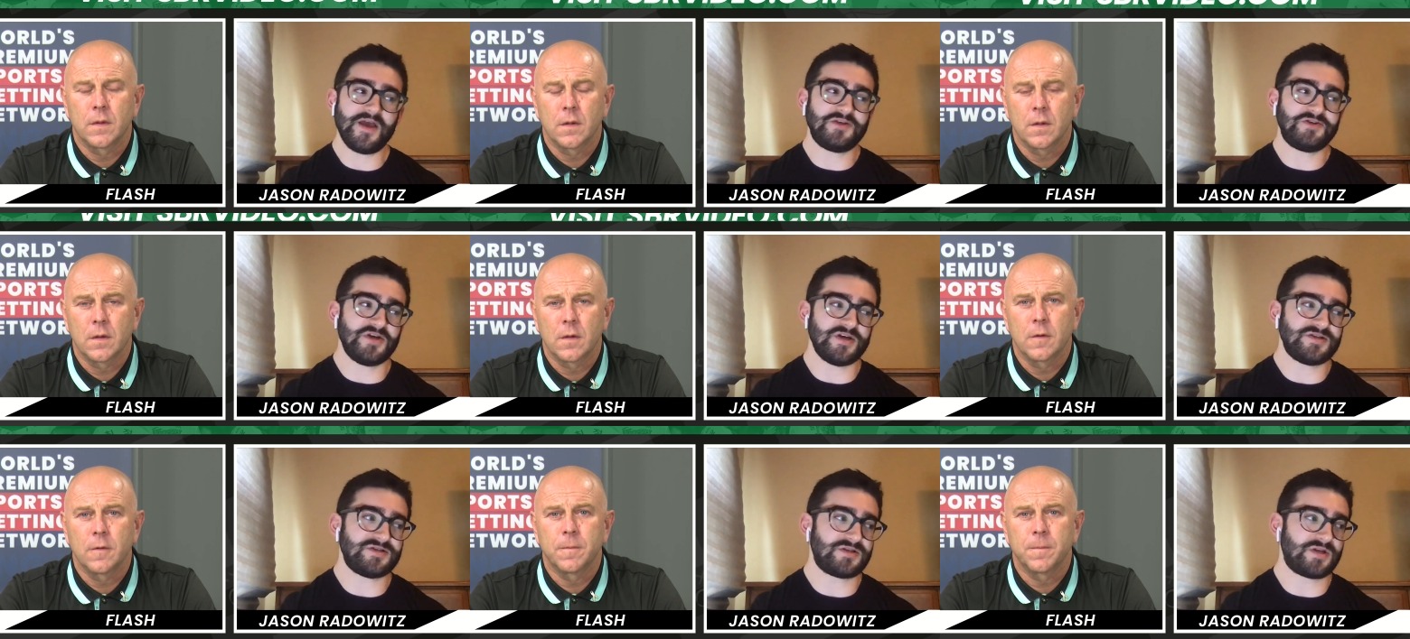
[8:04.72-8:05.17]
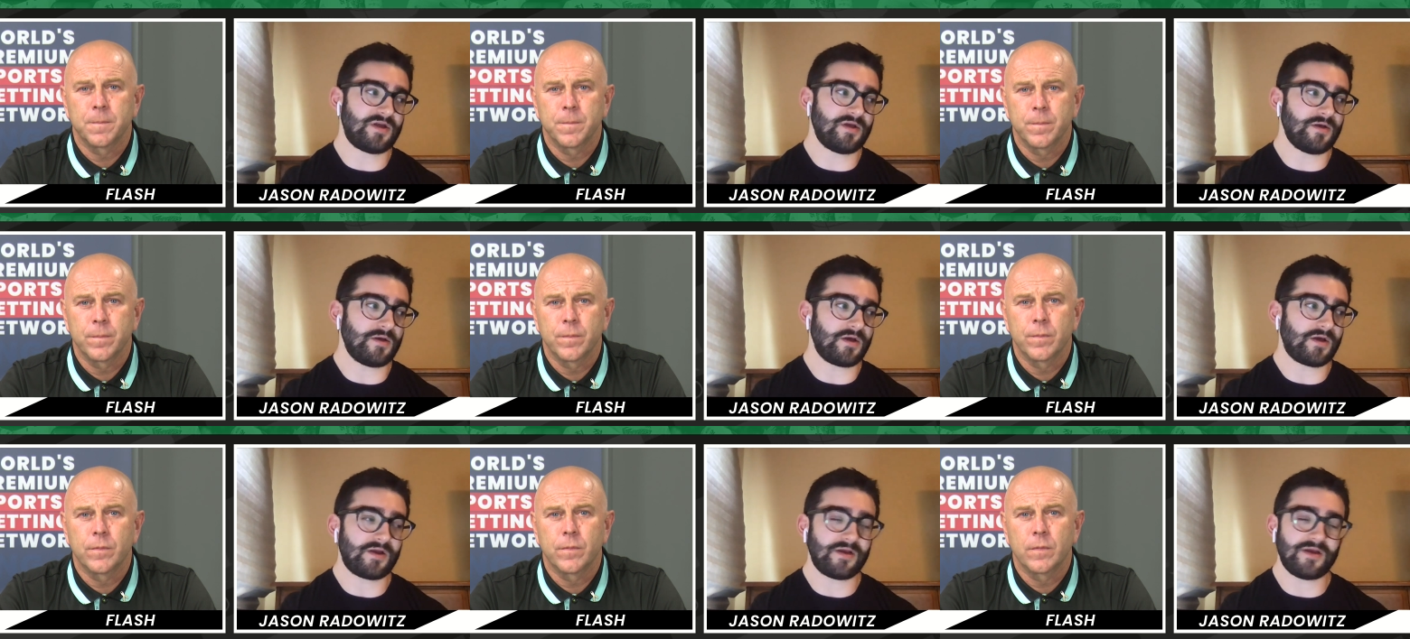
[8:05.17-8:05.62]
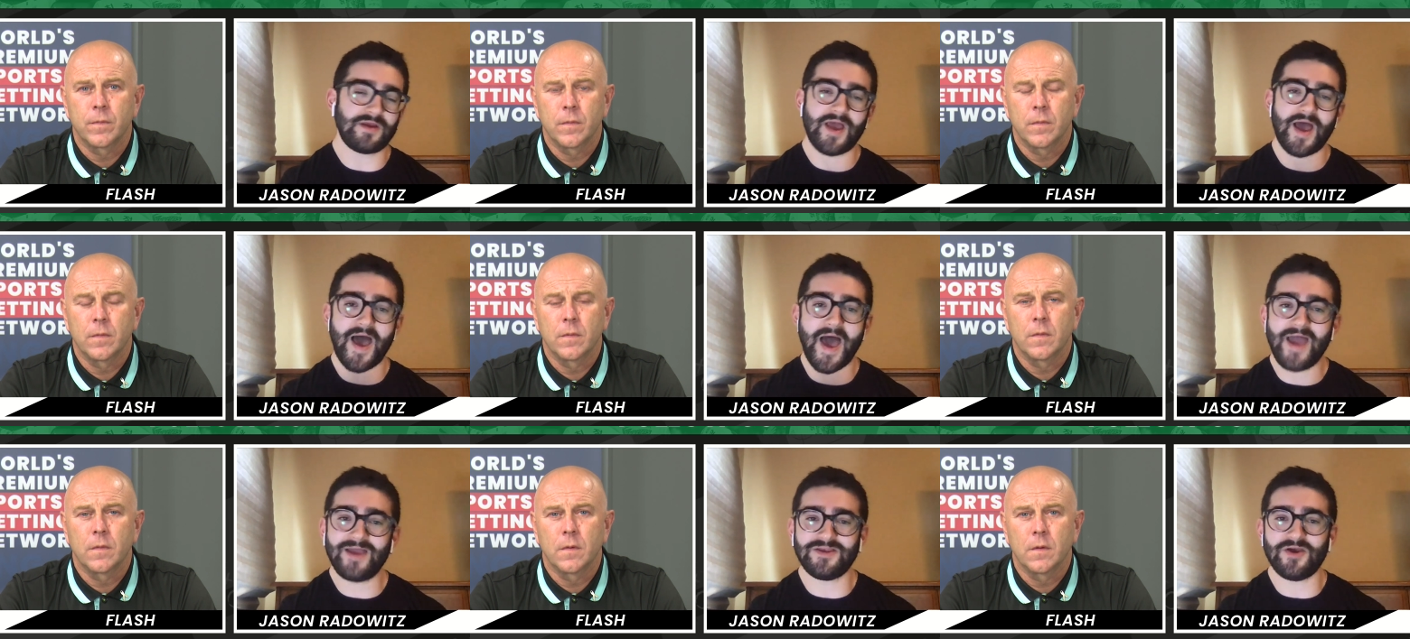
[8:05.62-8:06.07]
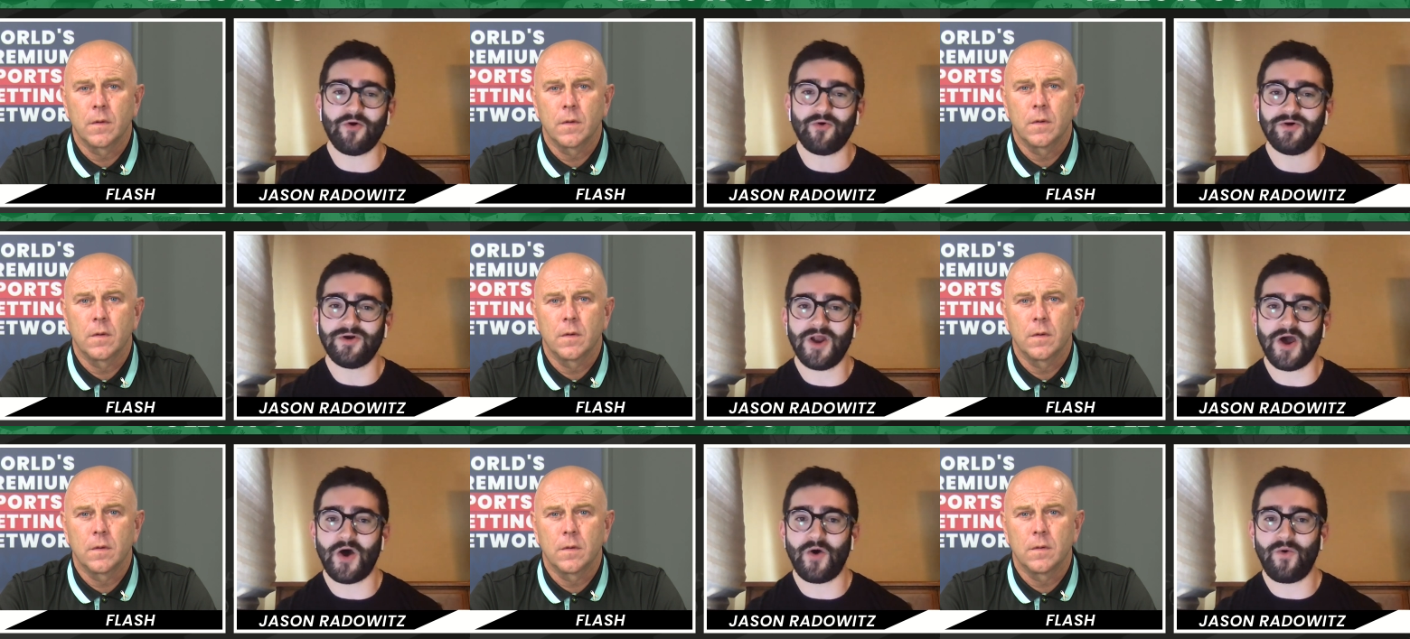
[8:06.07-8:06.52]
Speaker 1: It's just, I
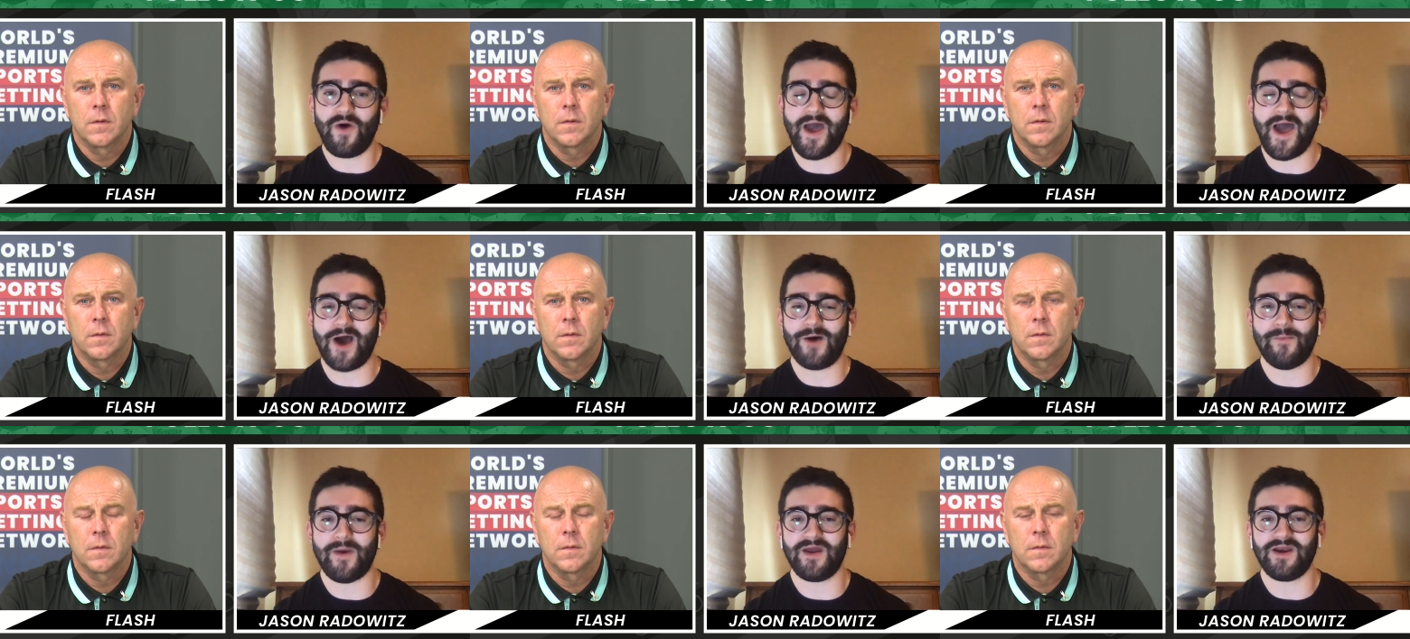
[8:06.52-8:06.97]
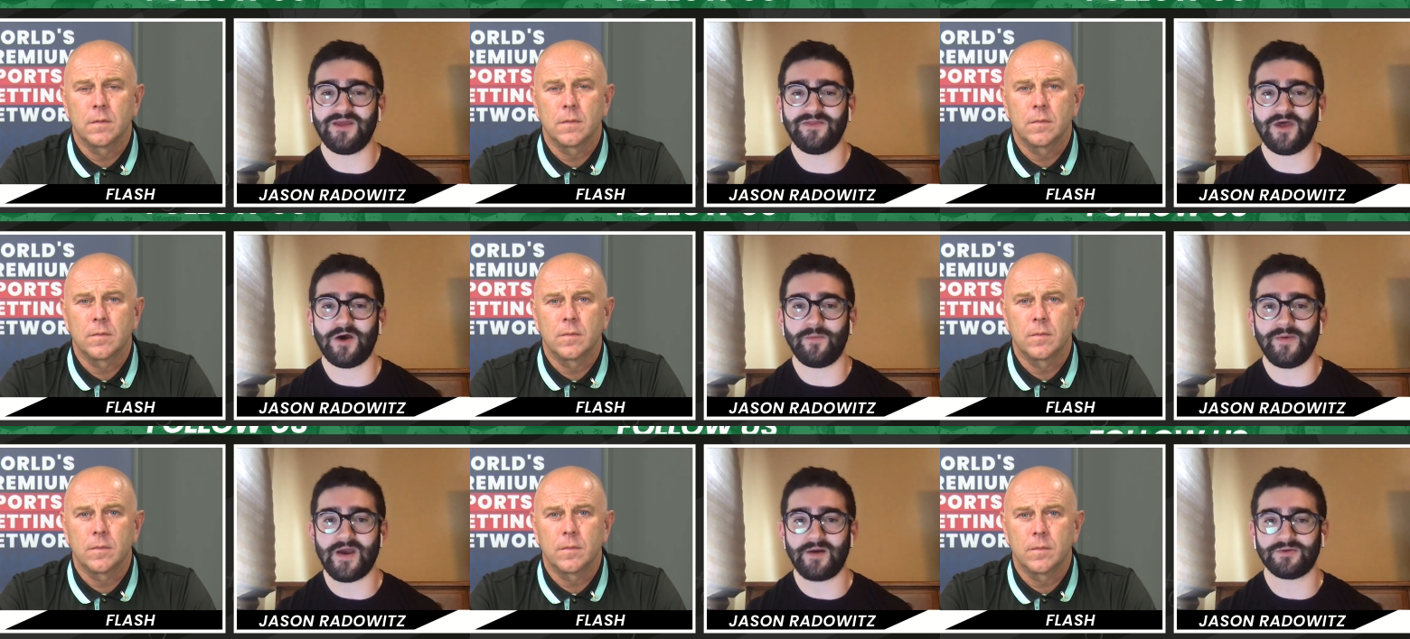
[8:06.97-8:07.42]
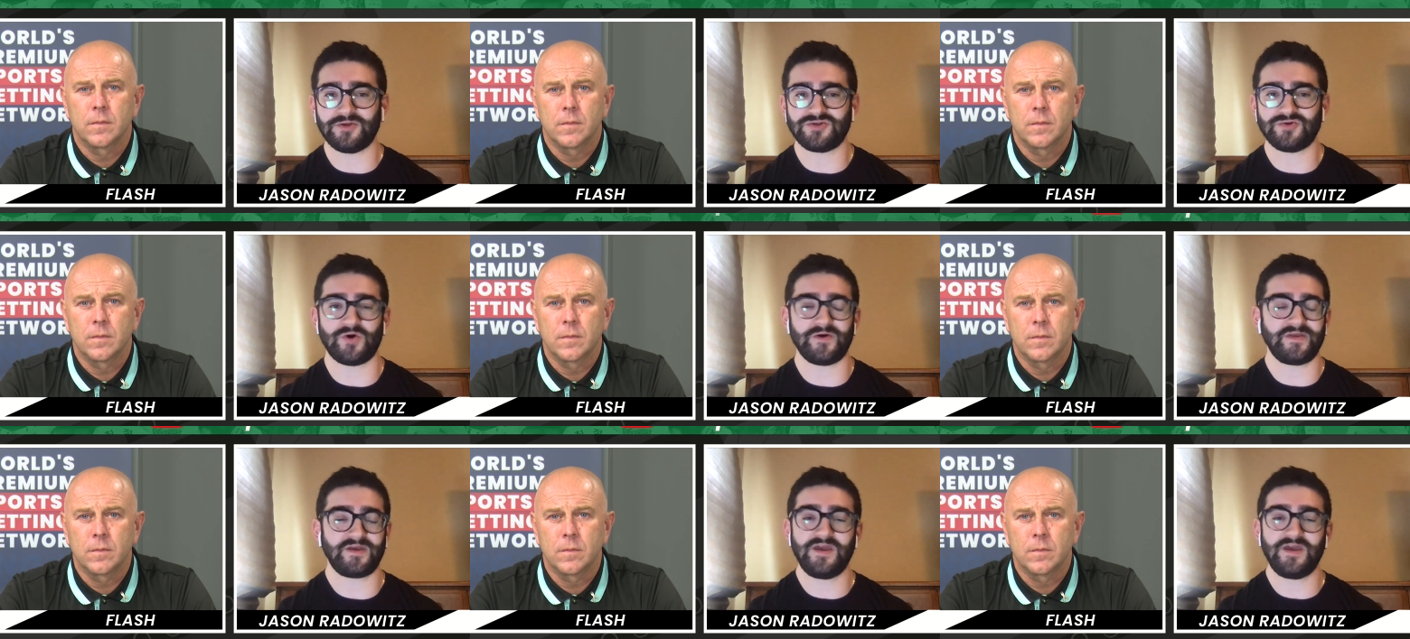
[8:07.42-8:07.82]
don't know how many they'll be able to score.